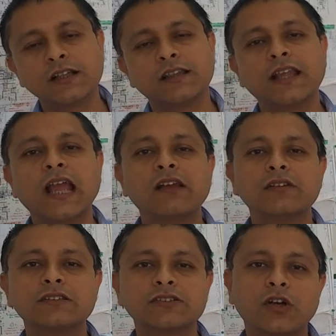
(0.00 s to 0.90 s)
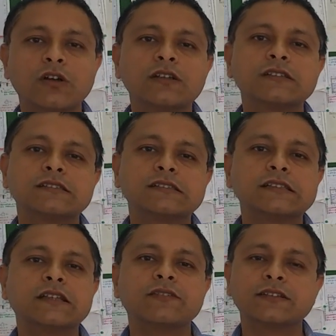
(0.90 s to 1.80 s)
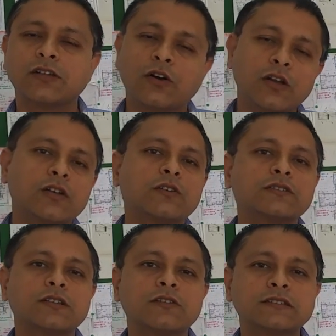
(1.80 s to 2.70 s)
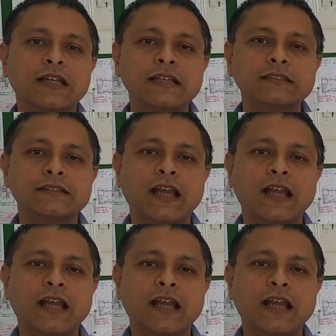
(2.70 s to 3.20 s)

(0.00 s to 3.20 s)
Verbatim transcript: They have installed the CCTVs all across our sites